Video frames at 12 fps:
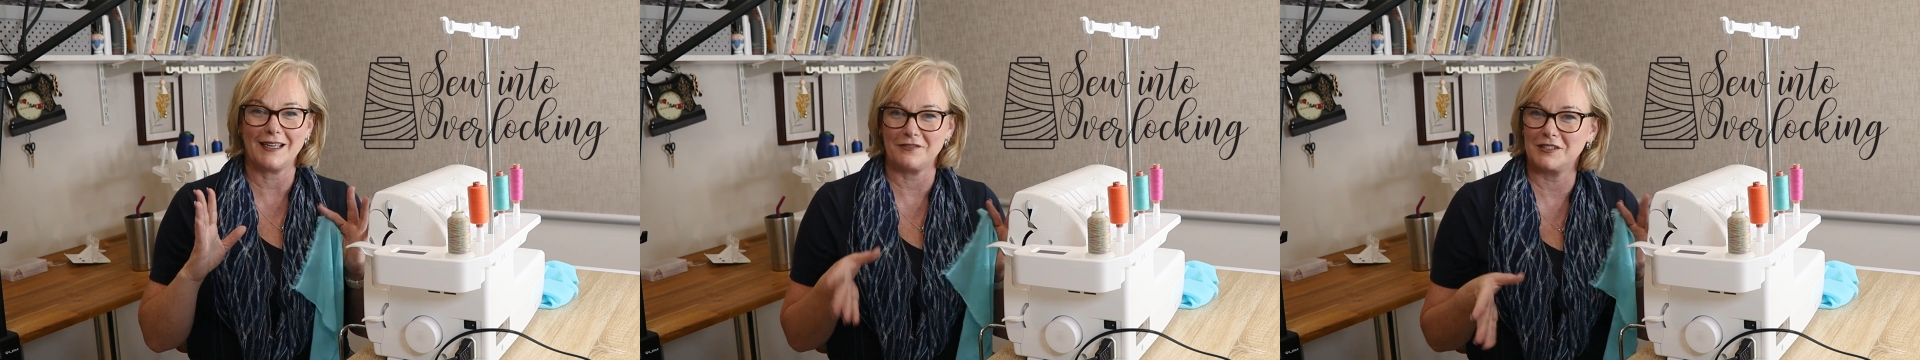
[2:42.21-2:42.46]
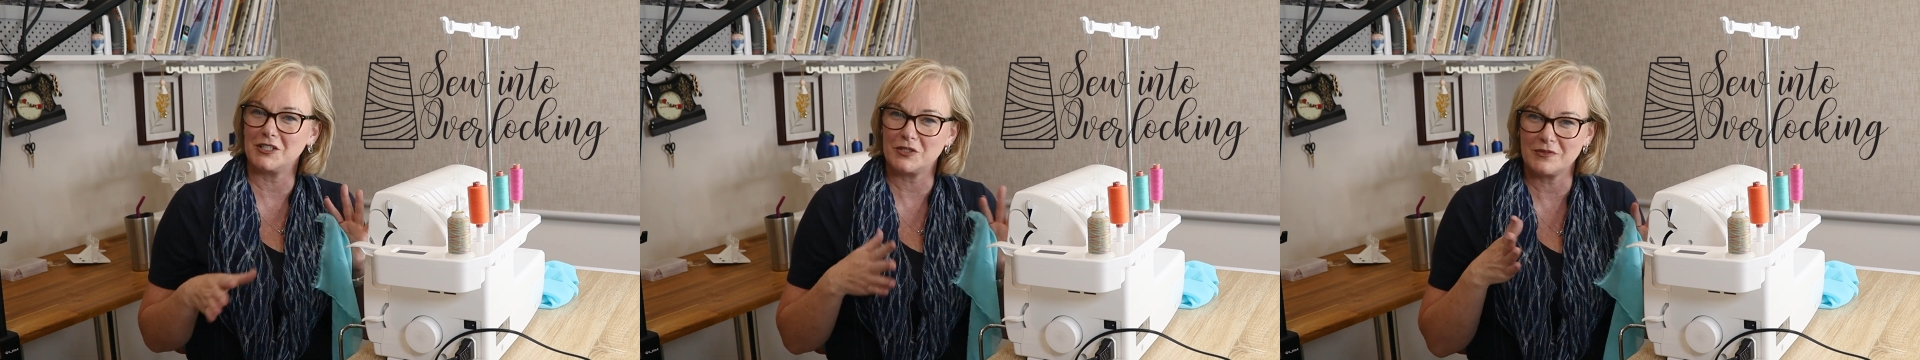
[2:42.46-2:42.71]

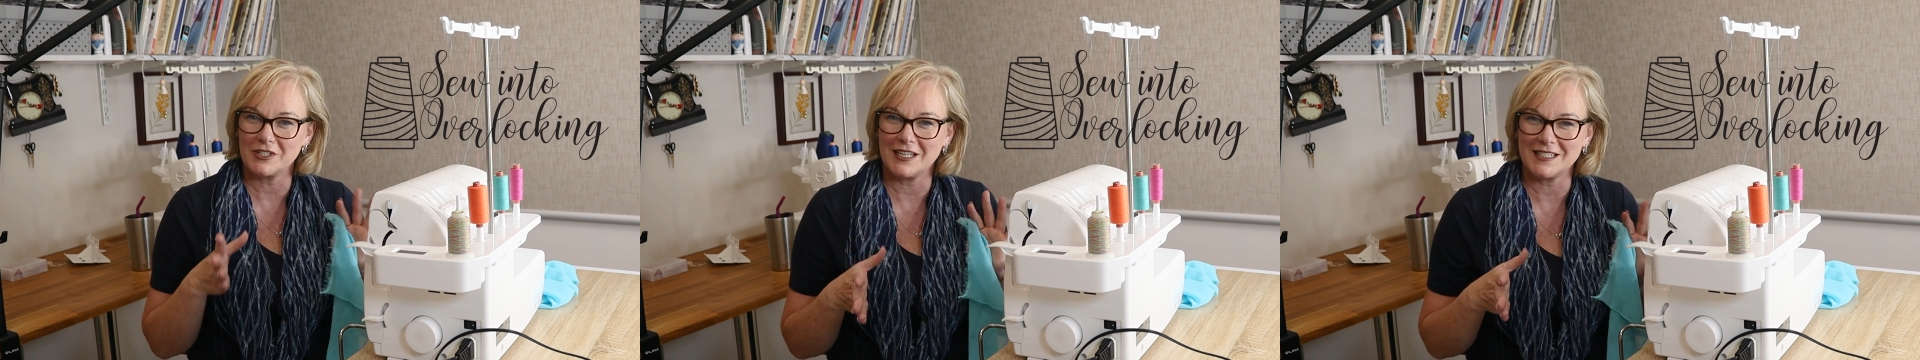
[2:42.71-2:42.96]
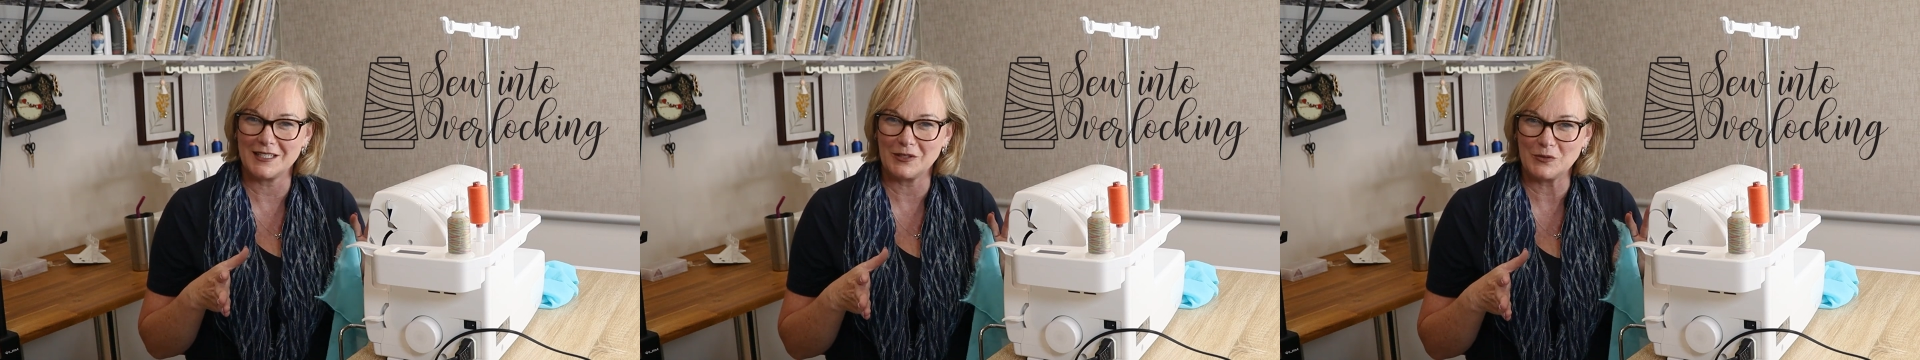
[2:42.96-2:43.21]
cover stitch
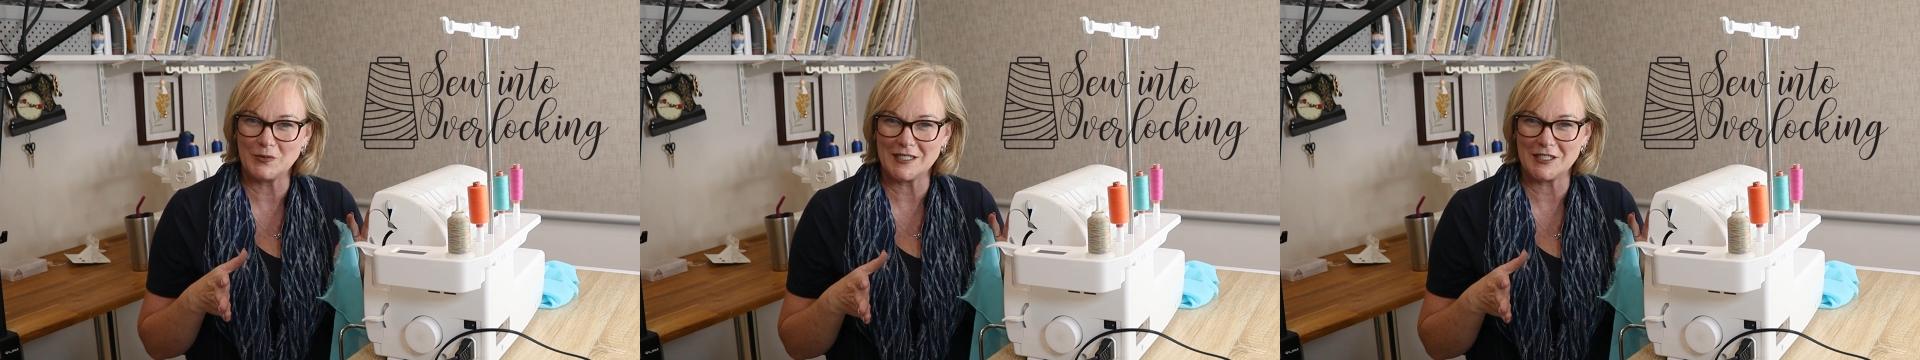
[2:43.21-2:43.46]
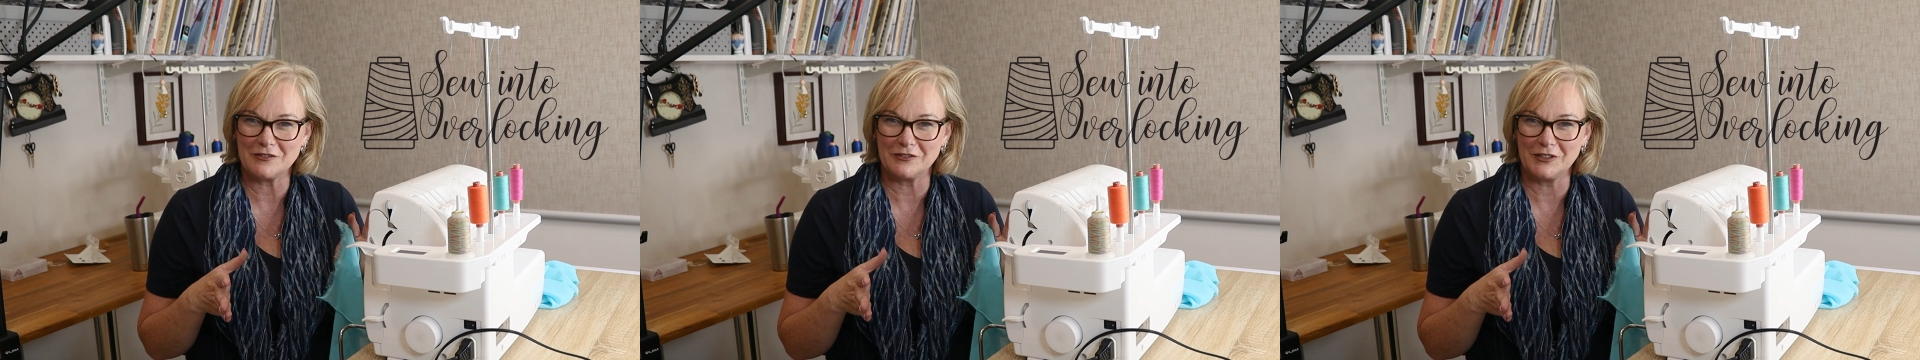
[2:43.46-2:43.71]
machine is a little
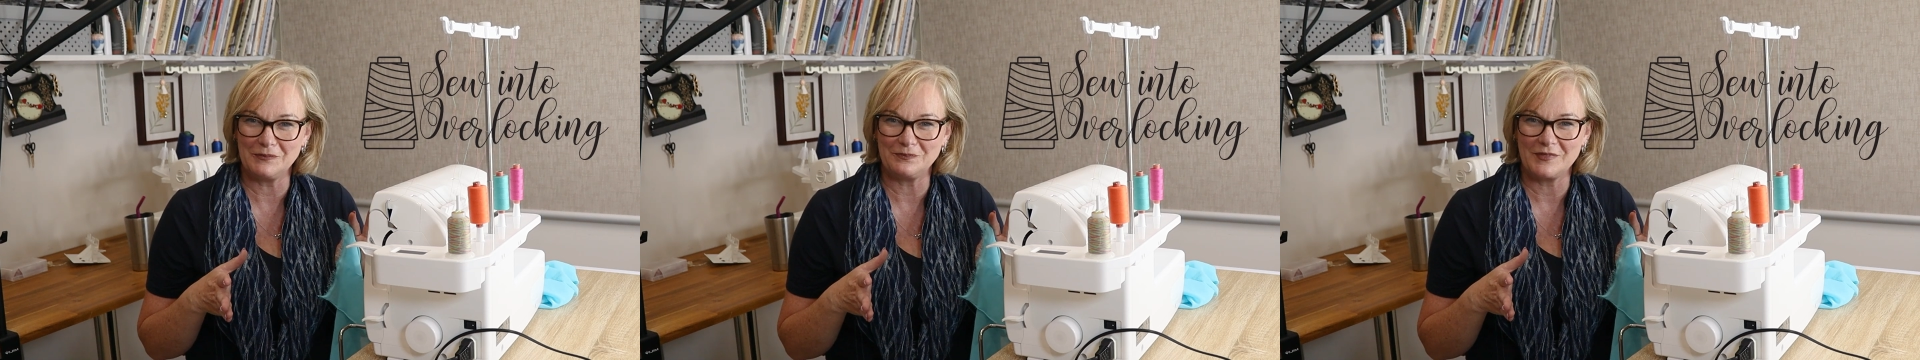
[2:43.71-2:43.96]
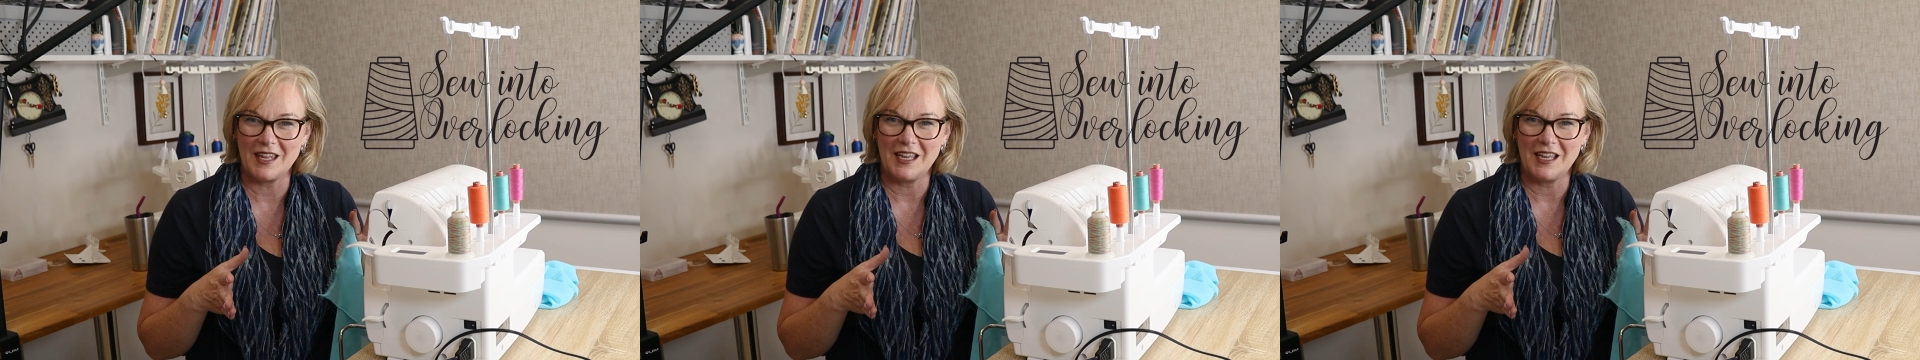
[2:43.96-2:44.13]
bit different.